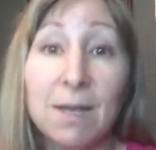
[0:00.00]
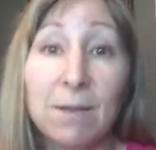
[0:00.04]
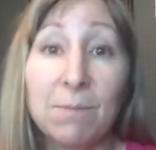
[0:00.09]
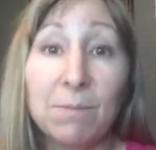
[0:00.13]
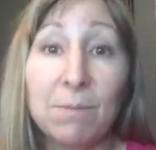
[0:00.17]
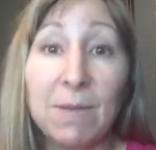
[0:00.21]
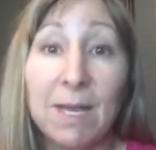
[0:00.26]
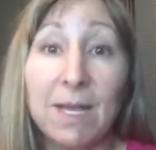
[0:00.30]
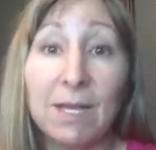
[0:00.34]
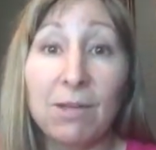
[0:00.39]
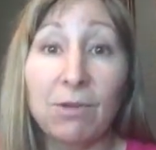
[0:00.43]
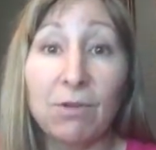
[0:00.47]

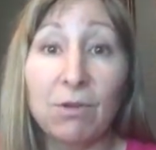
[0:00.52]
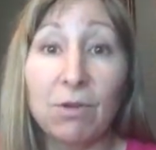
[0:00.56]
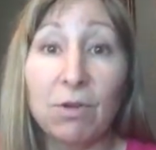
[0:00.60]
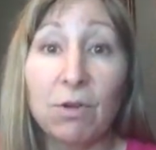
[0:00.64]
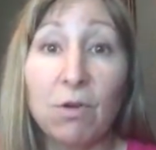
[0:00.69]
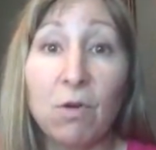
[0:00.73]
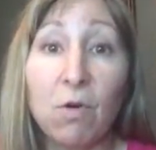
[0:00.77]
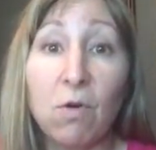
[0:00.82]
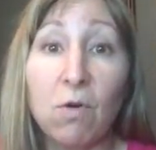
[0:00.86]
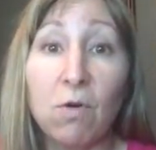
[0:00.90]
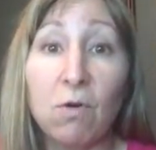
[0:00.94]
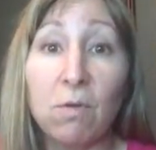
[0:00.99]
make your
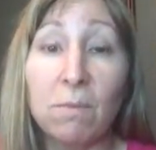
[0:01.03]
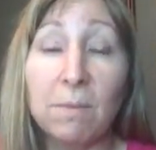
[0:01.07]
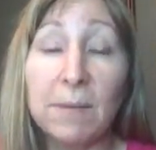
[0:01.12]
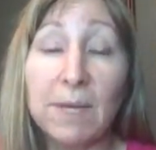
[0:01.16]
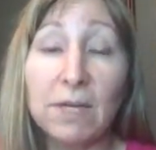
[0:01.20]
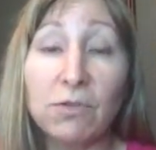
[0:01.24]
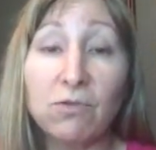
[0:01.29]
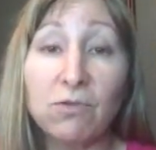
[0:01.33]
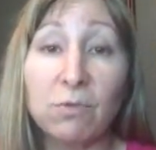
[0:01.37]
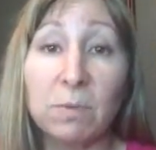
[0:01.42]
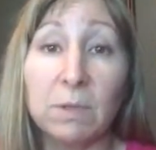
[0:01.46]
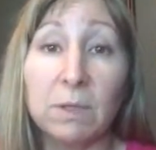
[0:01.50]
goal
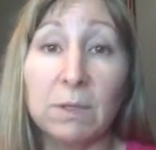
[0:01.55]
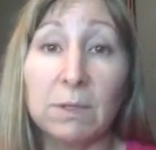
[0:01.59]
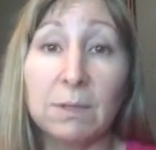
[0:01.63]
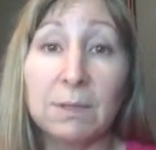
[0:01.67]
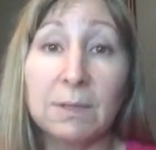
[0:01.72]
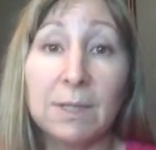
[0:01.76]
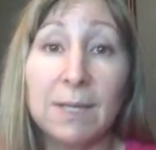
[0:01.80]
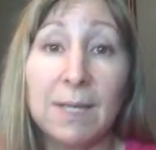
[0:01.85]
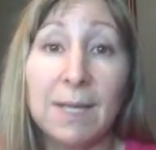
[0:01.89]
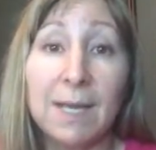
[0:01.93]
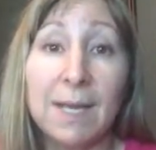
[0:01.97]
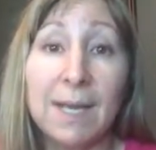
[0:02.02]
measurable,
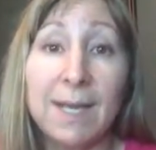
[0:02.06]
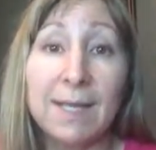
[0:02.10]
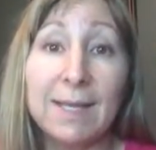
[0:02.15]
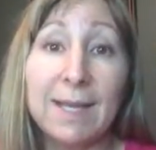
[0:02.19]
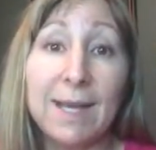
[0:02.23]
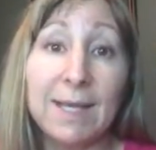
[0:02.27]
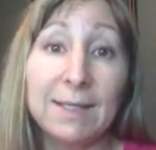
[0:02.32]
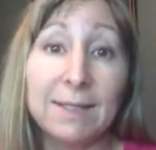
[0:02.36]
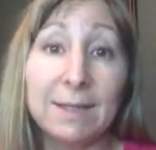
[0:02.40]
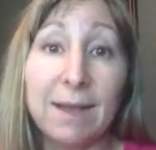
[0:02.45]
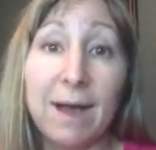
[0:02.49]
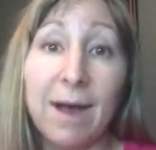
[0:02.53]
and
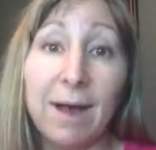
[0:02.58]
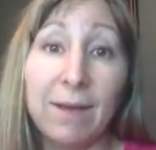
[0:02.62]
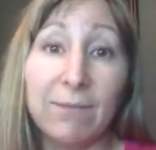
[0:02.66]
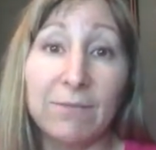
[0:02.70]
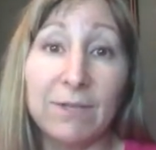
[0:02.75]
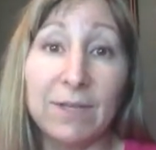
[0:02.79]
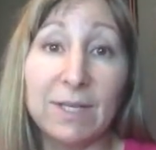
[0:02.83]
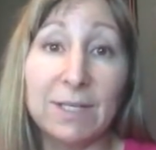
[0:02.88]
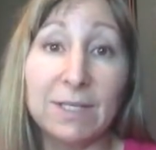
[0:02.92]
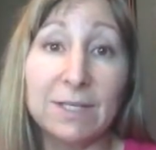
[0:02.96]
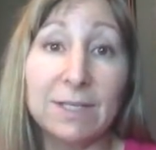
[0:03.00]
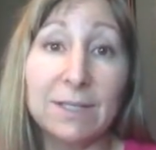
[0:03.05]
that's
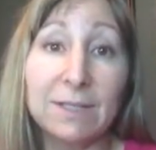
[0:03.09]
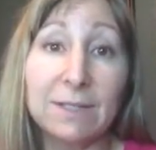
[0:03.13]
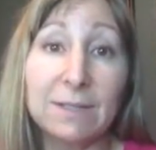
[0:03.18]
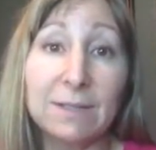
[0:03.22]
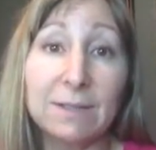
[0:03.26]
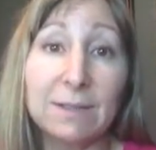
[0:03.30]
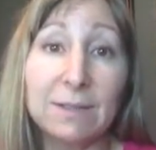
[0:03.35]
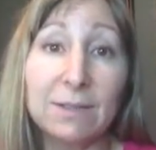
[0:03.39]
obvious.